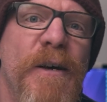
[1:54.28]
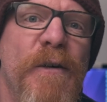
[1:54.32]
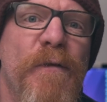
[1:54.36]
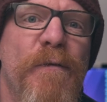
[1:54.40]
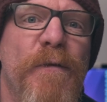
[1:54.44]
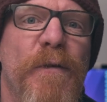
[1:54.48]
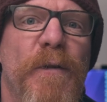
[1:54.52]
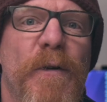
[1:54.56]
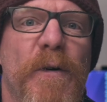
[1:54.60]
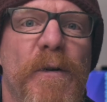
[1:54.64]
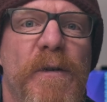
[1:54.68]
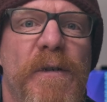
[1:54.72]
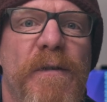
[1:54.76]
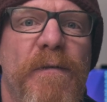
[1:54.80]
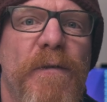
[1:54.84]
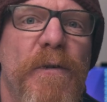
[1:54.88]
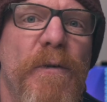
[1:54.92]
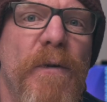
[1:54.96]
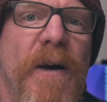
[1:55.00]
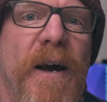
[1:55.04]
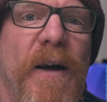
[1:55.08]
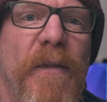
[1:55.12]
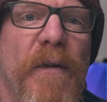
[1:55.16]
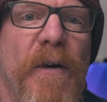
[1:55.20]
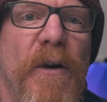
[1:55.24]
For those of
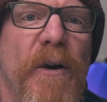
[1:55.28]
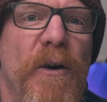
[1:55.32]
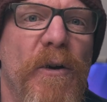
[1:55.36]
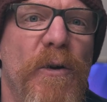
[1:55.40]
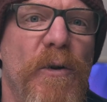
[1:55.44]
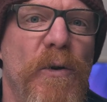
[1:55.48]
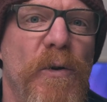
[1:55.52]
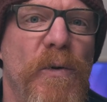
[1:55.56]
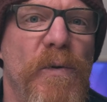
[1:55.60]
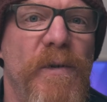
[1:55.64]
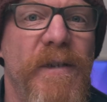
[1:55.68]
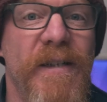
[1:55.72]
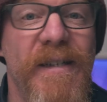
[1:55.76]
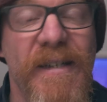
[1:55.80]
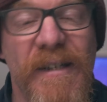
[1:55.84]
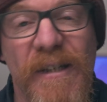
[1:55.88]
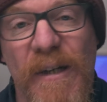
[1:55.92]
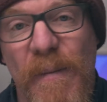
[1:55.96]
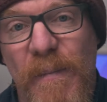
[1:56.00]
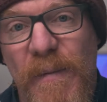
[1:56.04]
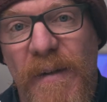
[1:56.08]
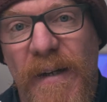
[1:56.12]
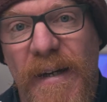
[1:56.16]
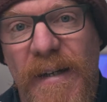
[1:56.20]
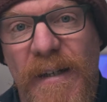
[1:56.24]
you out there who didn't
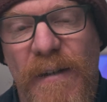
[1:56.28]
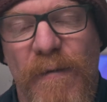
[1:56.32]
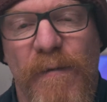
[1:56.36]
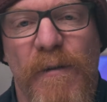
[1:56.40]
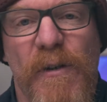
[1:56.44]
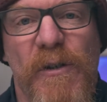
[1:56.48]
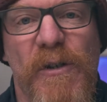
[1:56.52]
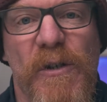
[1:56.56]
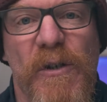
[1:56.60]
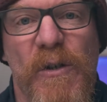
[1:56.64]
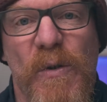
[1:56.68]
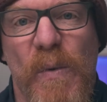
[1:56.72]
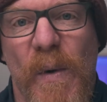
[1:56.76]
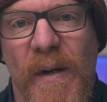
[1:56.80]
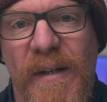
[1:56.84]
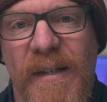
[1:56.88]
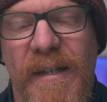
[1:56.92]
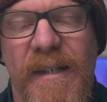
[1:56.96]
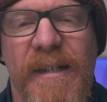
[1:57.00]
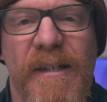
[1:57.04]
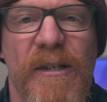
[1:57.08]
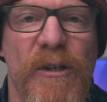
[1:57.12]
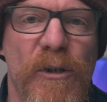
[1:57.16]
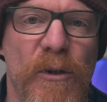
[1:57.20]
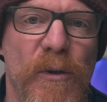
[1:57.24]
update to version
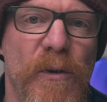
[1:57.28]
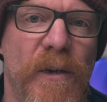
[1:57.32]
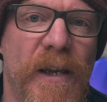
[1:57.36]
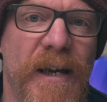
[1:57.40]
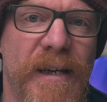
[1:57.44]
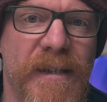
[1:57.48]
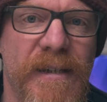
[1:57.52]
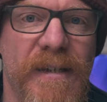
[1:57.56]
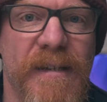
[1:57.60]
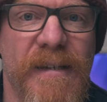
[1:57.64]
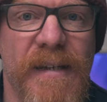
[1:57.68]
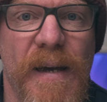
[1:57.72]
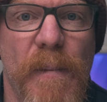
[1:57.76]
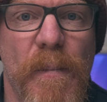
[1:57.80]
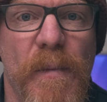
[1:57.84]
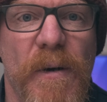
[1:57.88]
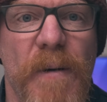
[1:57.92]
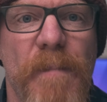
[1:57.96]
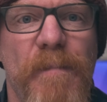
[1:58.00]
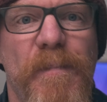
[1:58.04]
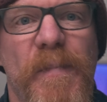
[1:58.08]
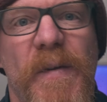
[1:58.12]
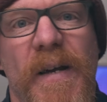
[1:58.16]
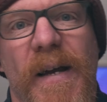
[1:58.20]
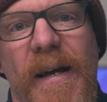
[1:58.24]
22 last
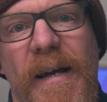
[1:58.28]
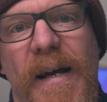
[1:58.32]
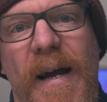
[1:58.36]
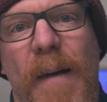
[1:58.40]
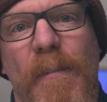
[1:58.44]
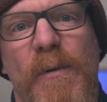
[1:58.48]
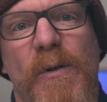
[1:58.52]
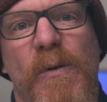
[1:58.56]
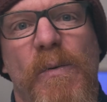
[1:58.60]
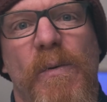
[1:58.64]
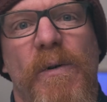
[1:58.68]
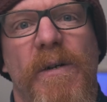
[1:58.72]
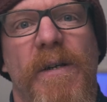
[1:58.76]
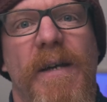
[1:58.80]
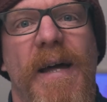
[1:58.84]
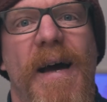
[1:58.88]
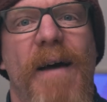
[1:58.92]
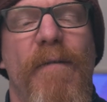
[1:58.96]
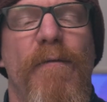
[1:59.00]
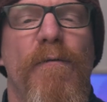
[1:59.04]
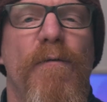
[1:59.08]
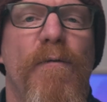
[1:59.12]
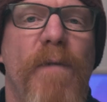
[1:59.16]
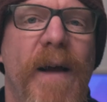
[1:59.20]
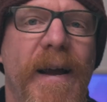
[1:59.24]
December, Capture One
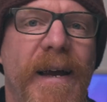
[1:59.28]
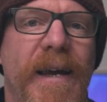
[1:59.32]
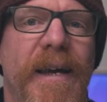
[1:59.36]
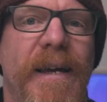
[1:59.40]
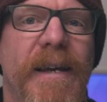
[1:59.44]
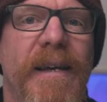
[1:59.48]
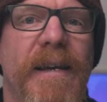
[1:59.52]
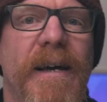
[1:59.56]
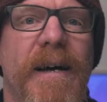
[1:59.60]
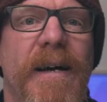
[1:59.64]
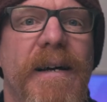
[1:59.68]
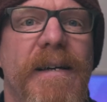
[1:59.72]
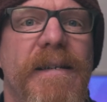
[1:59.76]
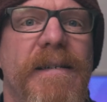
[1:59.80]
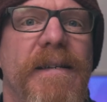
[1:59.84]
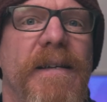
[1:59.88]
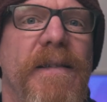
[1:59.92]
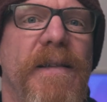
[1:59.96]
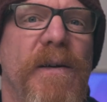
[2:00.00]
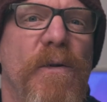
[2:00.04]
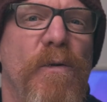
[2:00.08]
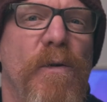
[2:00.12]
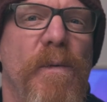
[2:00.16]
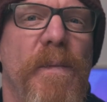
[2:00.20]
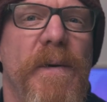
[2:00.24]
have recognized
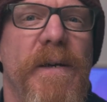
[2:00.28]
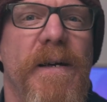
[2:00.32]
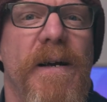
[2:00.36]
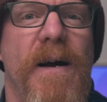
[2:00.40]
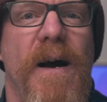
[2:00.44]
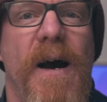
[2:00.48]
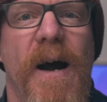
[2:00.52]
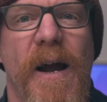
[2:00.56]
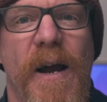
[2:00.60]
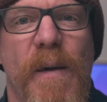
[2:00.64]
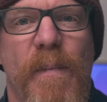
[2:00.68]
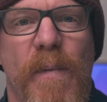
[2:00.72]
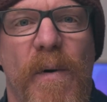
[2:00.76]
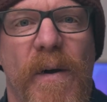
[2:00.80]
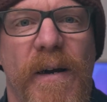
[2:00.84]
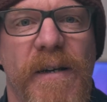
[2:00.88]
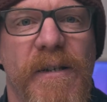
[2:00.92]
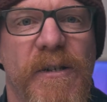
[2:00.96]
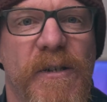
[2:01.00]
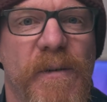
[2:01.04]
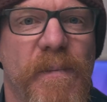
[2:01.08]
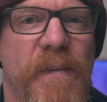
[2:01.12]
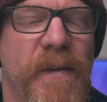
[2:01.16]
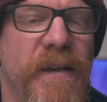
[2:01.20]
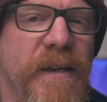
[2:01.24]
that there will be a higher
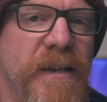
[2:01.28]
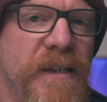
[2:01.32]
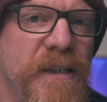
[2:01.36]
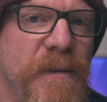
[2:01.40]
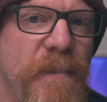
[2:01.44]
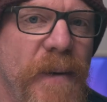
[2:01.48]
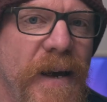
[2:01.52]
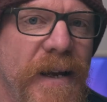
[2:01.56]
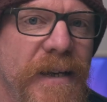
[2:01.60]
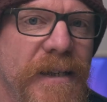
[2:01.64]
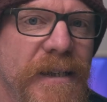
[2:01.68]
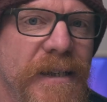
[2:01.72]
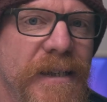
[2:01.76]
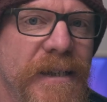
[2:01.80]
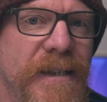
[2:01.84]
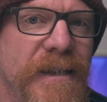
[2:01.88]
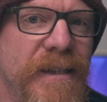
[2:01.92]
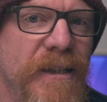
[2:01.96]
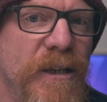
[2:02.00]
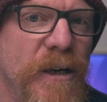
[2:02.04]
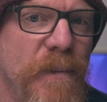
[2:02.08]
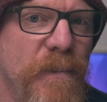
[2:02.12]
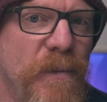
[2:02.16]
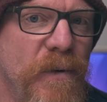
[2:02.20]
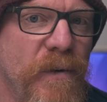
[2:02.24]
price jump than expected
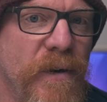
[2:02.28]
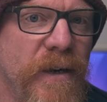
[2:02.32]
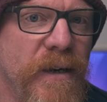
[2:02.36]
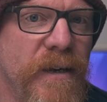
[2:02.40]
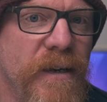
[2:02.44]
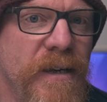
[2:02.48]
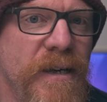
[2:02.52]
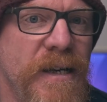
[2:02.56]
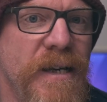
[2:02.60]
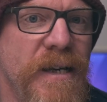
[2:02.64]
to upgrade.